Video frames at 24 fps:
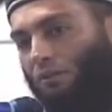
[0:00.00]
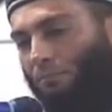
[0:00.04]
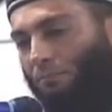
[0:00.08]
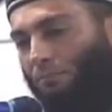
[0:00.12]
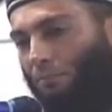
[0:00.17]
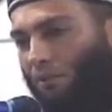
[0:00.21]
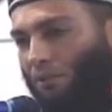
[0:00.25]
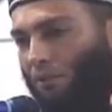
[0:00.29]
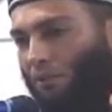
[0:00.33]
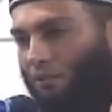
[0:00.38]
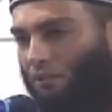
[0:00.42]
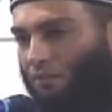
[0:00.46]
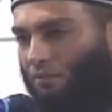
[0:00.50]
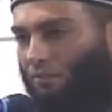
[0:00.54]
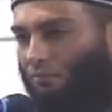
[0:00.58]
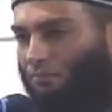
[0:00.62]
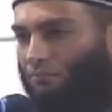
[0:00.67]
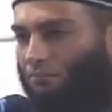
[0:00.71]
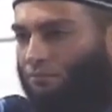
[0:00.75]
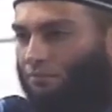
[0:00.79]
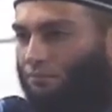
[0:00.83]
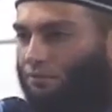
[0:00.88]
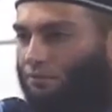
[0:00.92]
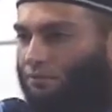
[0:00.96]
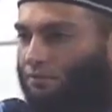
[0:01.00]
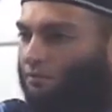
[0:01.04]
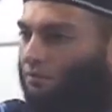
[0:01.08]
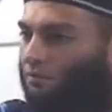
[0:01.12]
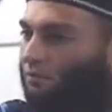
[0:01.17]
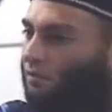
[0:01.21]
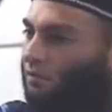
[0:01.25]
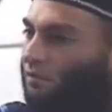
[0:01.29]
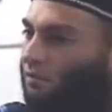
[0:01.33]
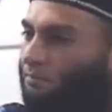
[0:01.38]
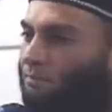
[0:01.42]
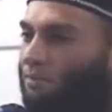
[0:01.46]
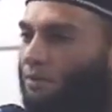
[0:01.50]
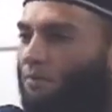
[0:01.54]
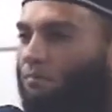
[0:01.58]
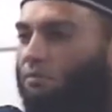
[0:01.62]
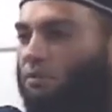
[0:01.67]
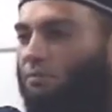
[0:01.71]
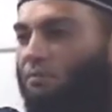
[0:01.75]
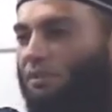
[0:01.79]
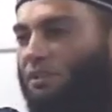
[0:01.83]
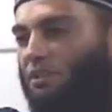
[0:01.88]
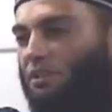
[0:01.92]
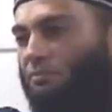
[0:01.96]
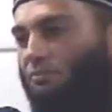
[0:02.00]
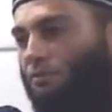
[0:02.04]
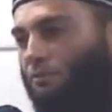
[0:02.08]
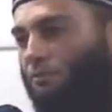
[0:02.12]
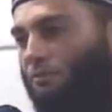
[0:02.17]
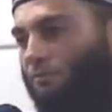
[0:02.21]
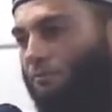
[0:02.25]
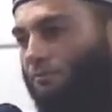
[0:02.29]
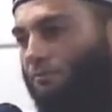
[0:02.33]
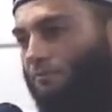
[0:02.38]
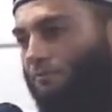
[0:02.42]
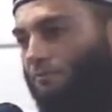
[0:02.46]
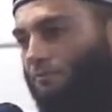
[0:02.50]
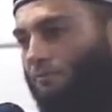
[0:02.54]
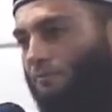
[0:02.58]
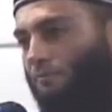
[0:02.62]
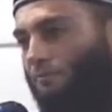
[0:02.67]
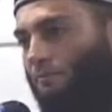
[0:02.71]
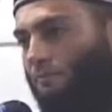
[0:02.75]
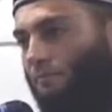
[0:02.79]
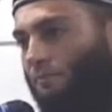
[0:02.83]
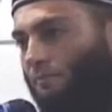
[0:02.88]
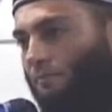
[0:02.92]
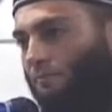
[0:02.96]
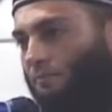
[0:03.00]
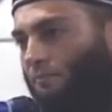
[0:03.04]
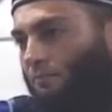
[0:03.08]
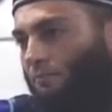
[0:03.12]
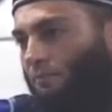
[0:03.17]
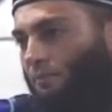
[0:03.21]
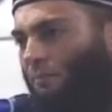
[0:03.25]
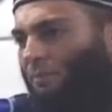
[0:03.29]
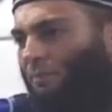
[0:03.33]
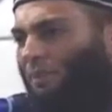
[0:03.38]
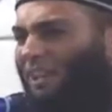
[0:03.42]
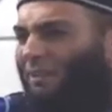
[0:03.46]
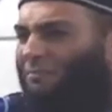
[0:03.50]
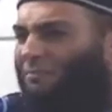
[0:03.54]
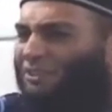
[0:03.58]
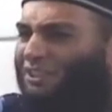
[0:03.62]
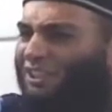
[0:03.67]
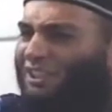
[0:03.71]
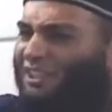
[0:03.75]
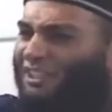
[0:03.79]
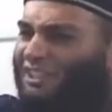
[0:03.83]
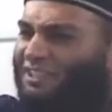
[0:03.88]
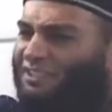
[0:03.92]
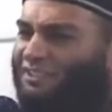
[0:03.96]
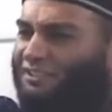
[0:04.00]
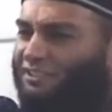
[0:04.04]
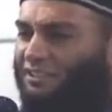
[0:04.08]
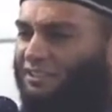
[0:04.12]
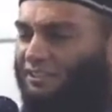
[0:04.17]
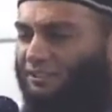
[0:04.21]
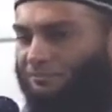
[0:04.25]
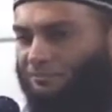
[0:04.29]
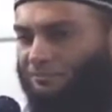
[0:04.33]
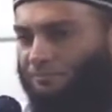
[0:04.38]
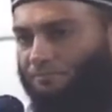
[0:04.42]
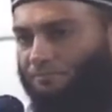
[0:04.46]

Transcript: becomes not a problem anymore. It becomes easy.